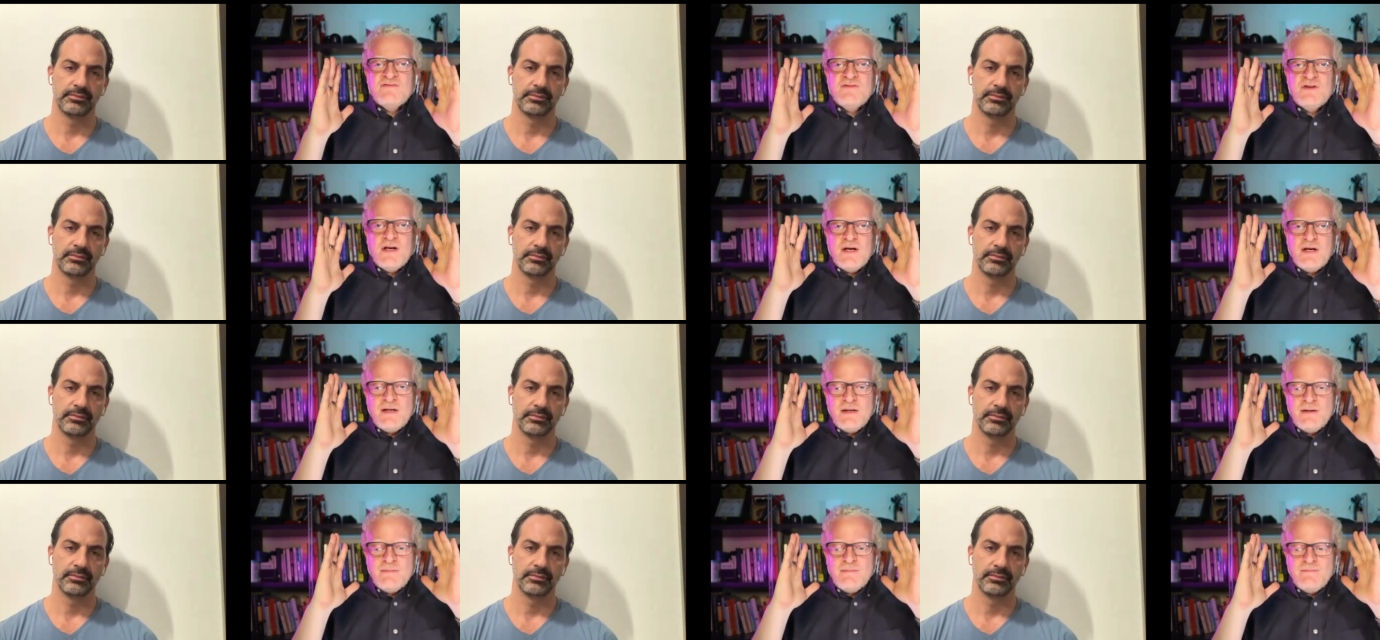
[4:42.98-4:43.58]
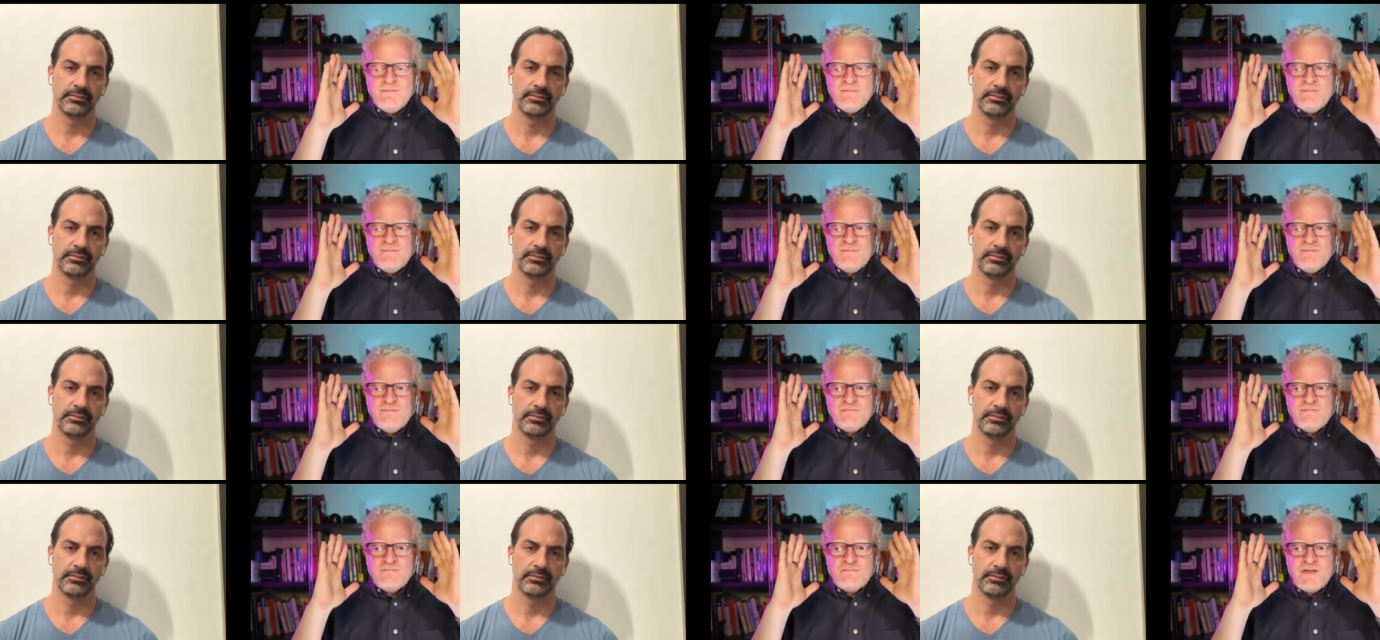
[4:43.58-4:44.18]
Speaker 1: um,
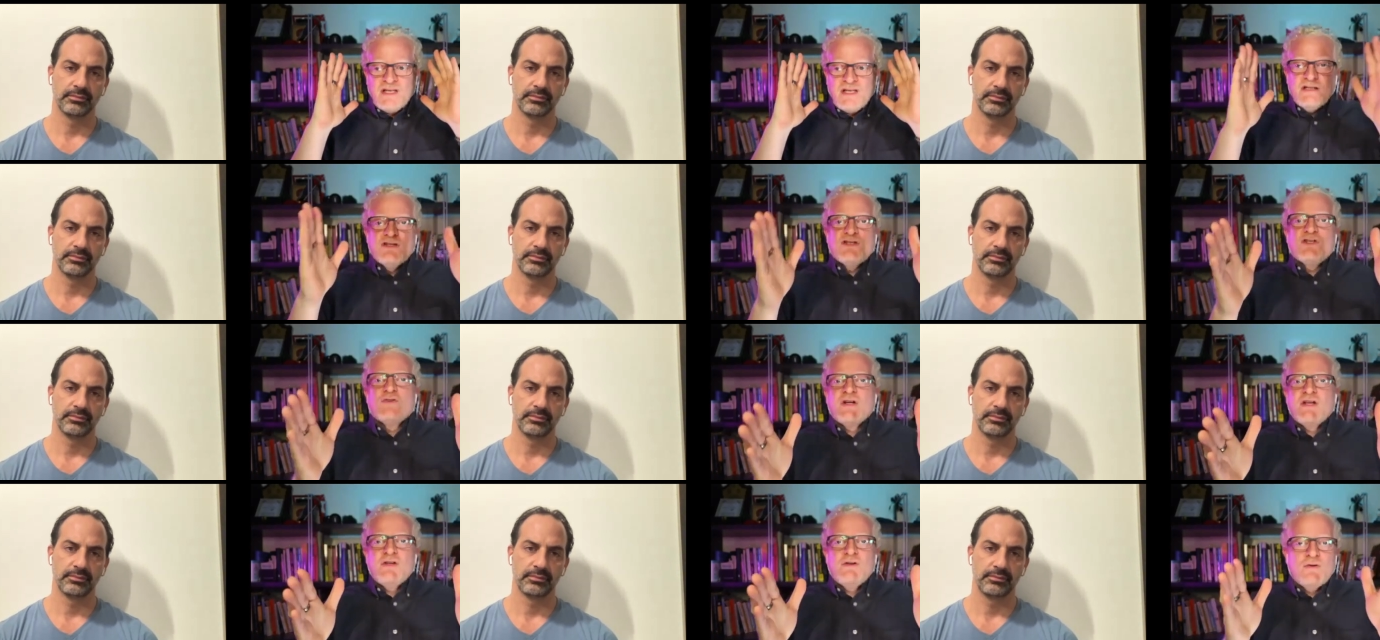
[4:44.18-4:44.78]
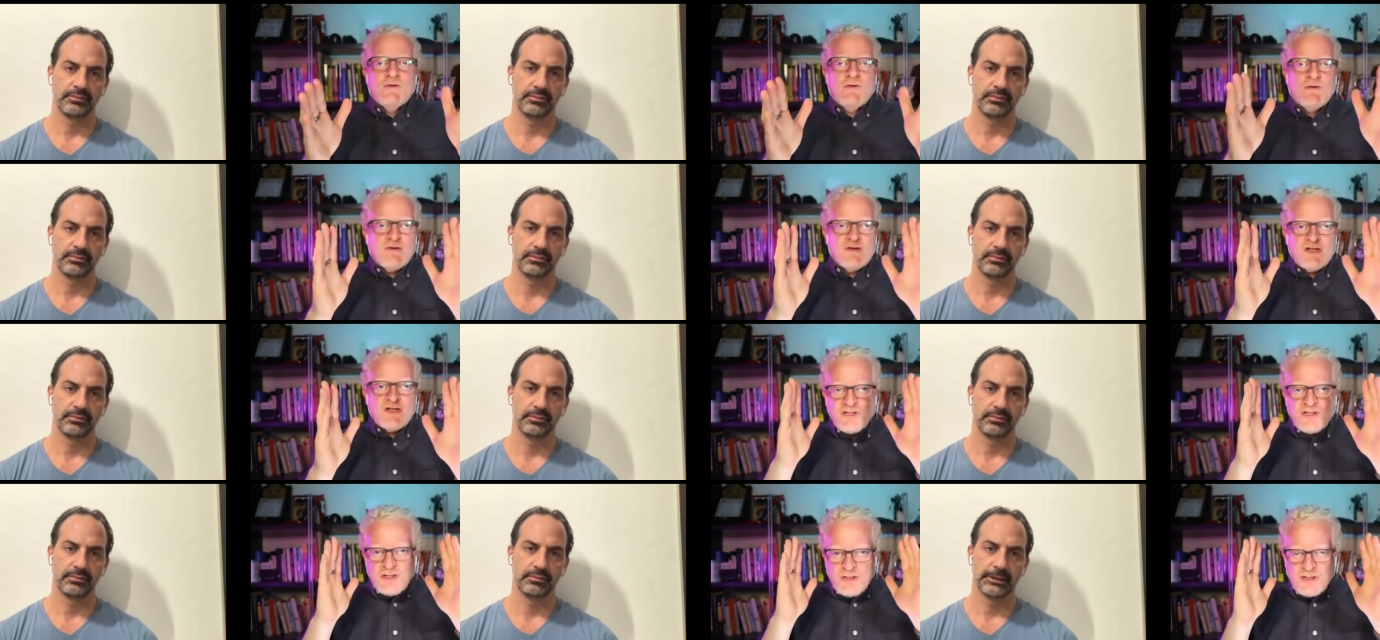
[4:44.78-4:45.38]
illustrate your
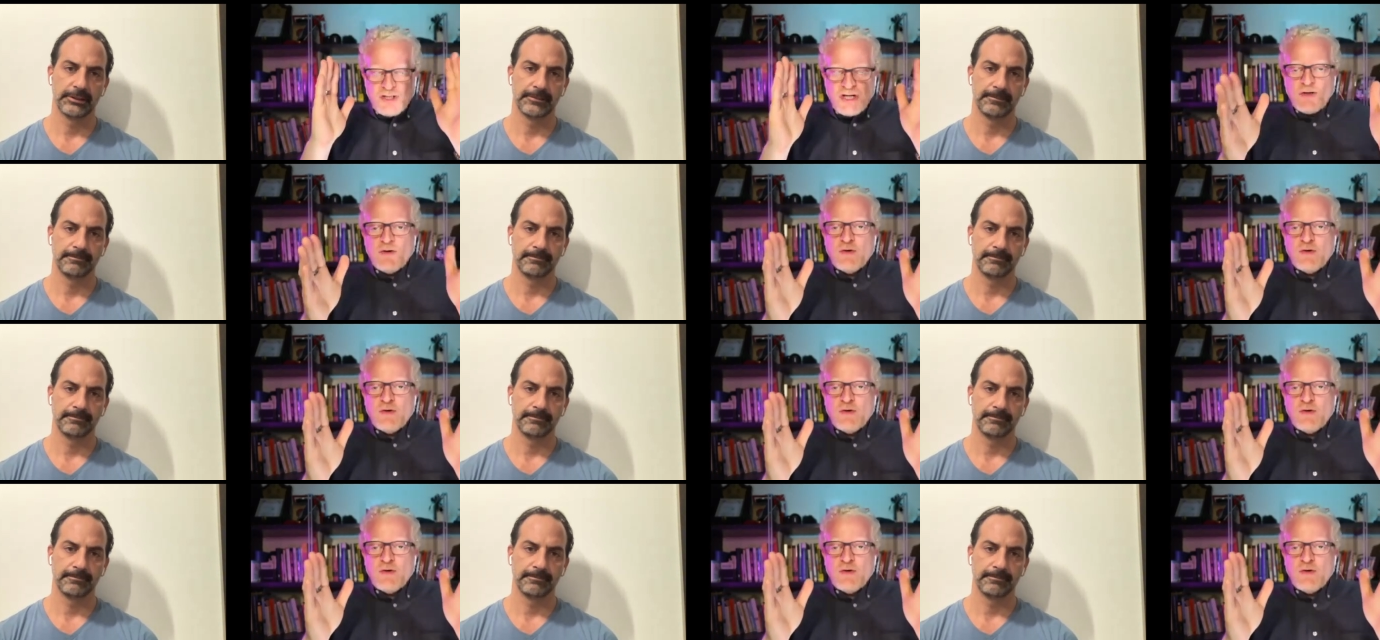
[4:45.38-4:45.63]
just your general